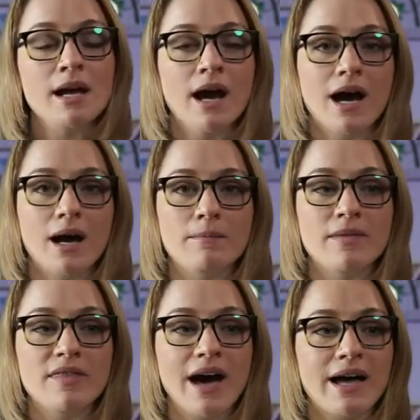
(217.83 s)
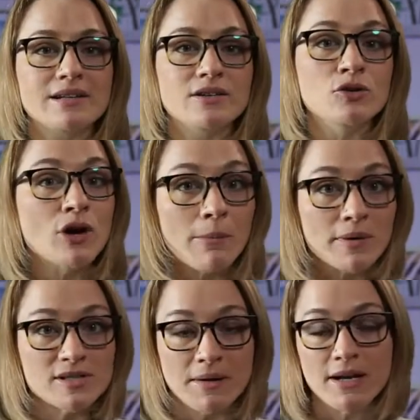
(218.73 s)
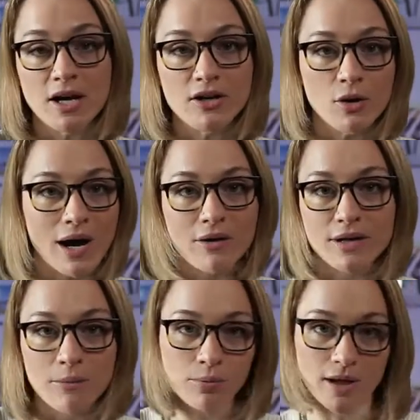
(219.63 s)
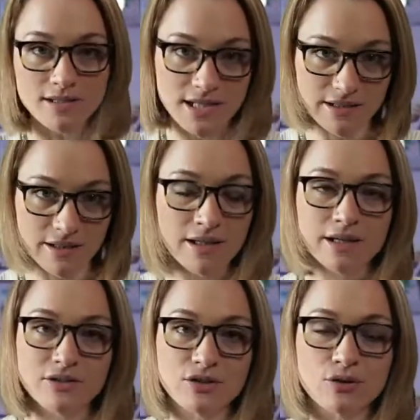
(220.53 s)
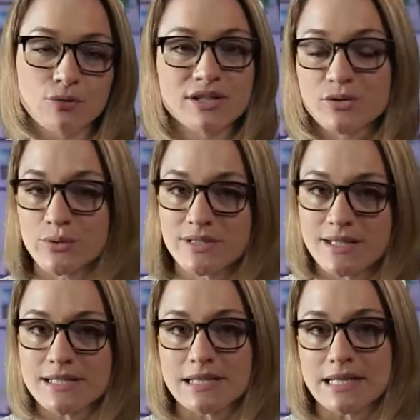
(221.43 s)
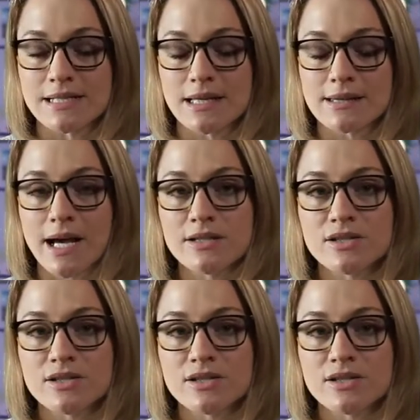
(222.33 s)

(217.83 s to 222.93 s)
that newcomers might not know how to get plugged in to resources and things like that.